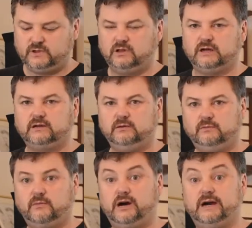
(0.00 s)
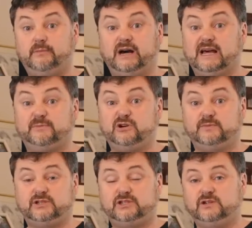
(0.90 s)
like my
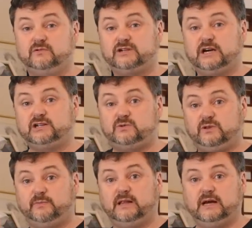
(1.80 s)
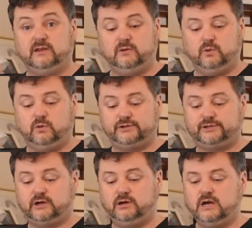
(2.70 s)
laptop still charges with a plug in the wall,
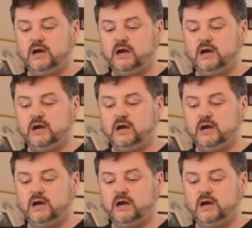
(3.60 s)
so